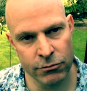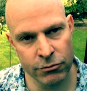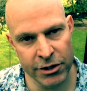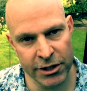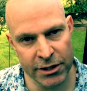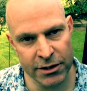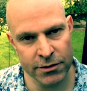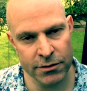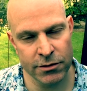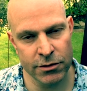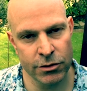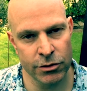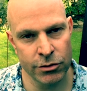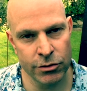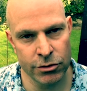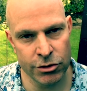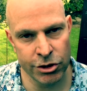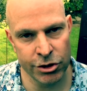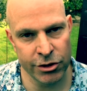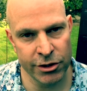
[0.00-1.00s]
readers
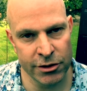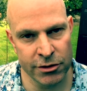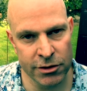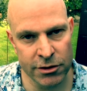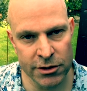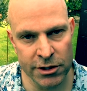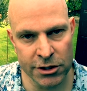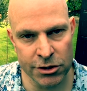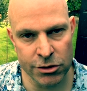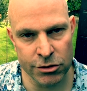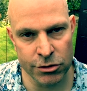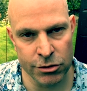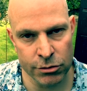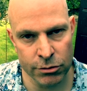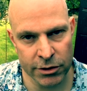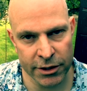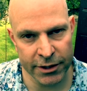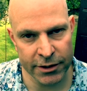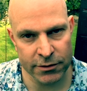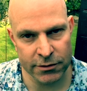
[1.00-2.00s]
who tune into Teacher
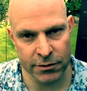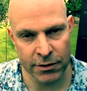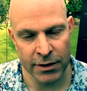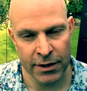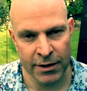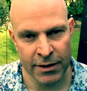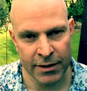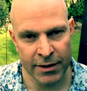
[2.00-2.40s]
Toolkit.